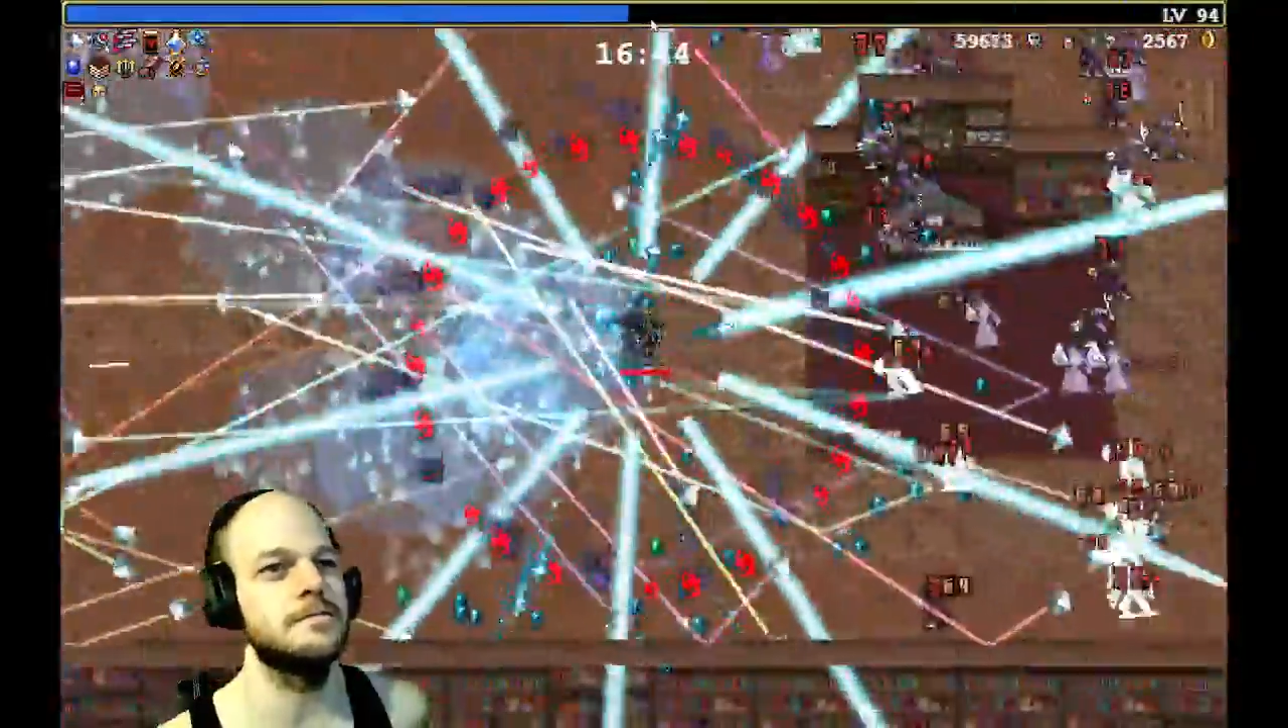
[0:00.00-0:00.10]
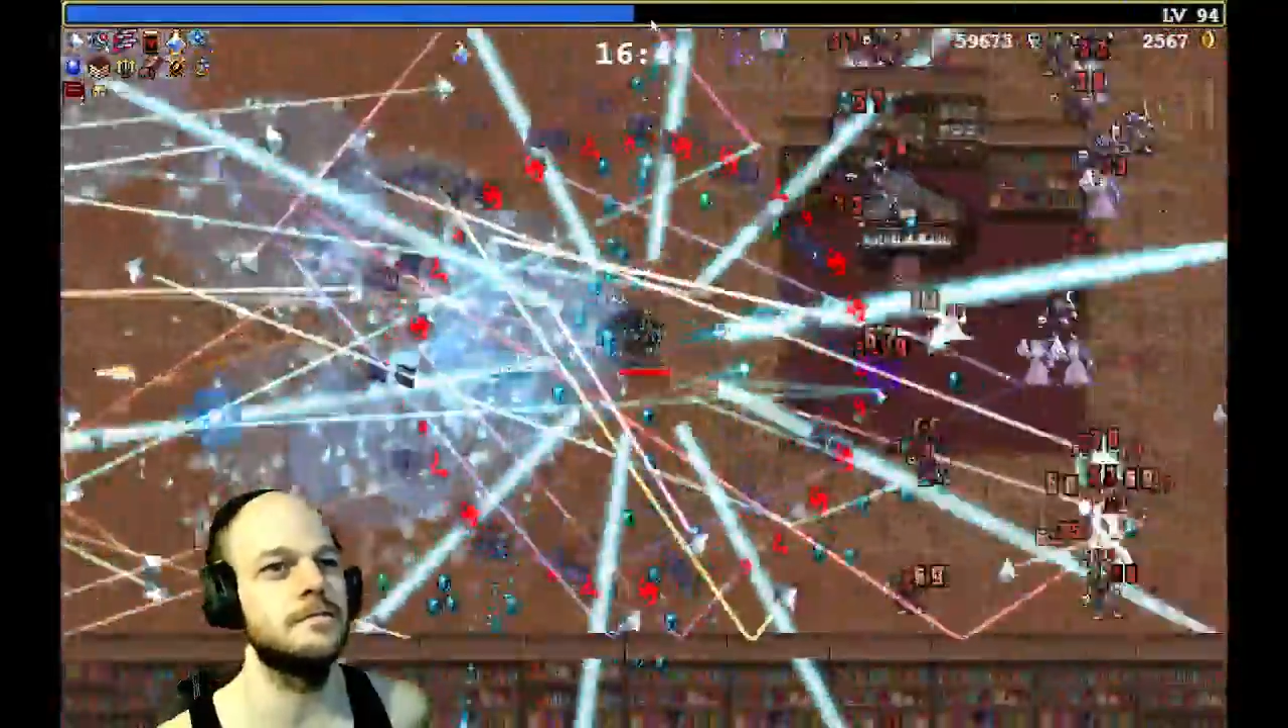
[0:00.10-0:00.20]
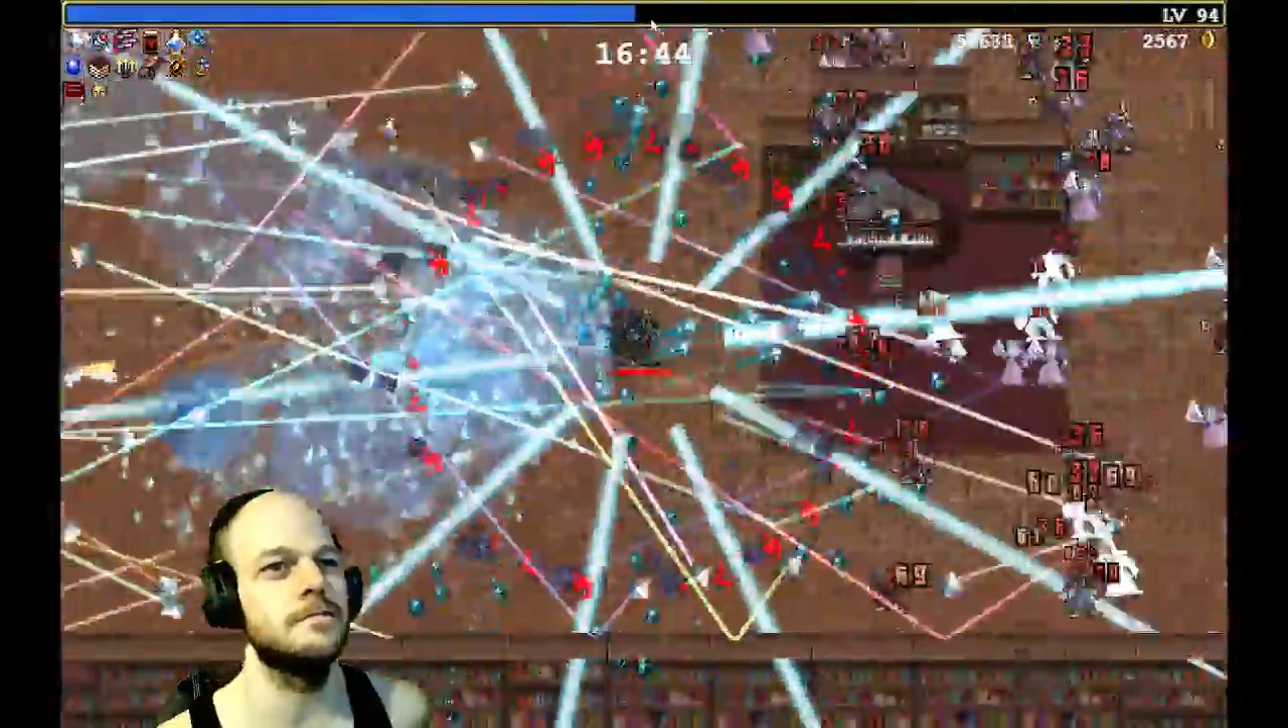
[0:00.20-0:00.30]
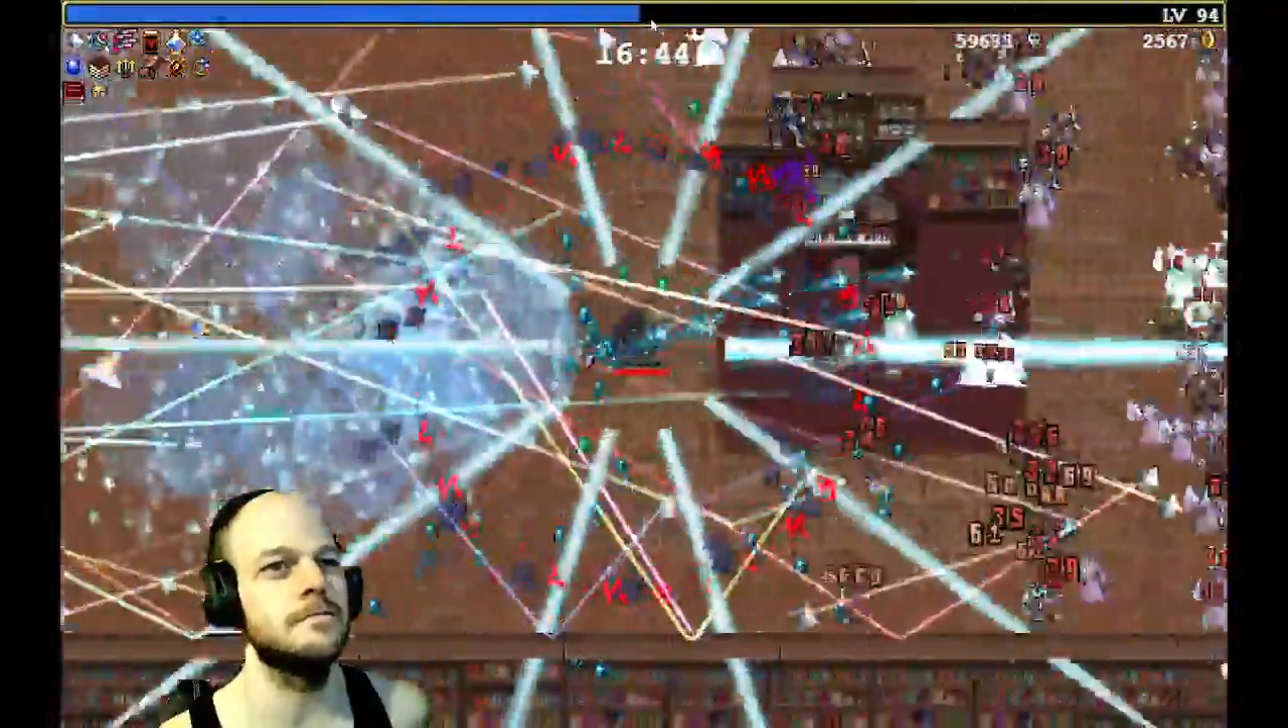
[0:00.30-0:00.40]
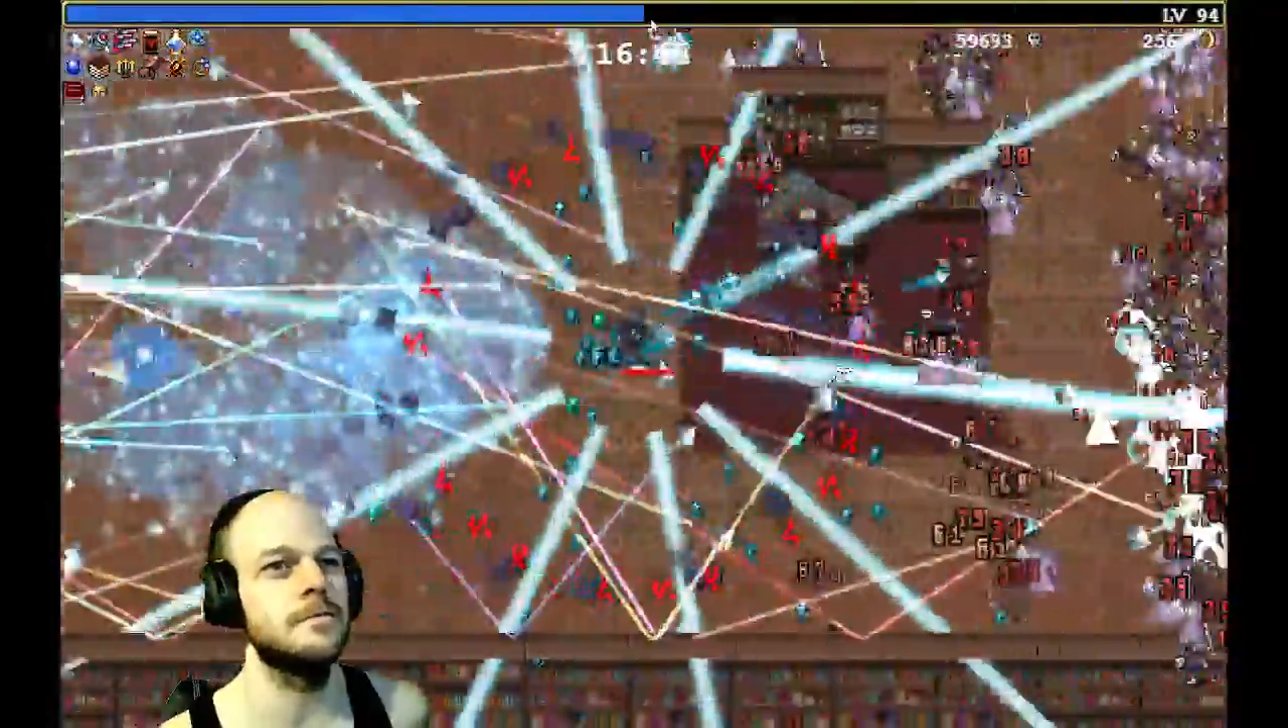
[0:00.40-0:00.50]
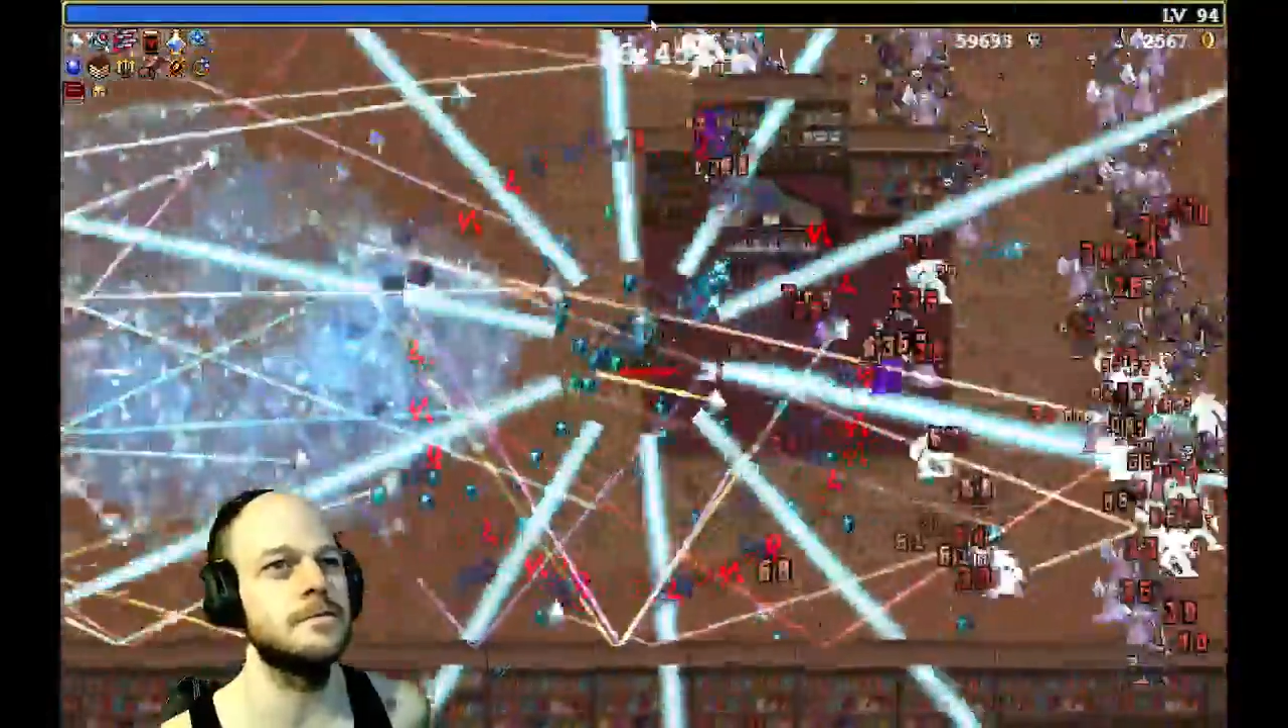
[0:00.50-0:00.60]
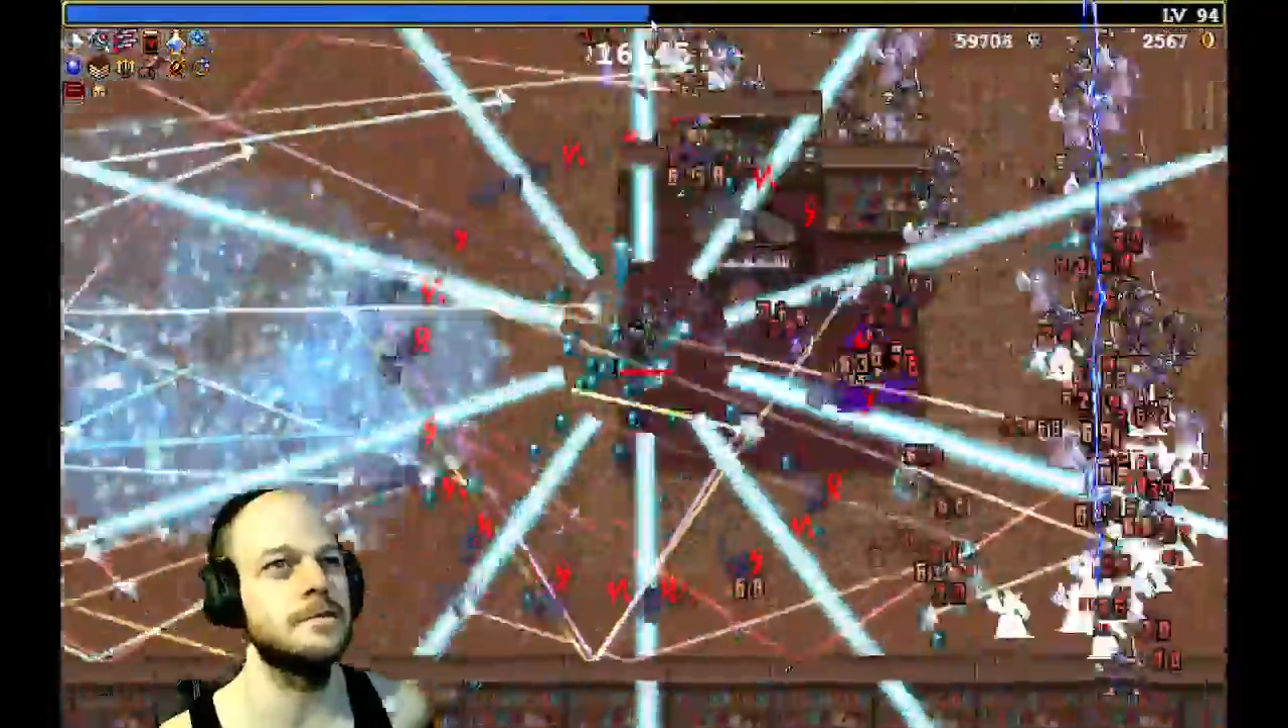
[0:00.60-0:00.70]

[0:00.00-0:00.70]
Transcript: and force it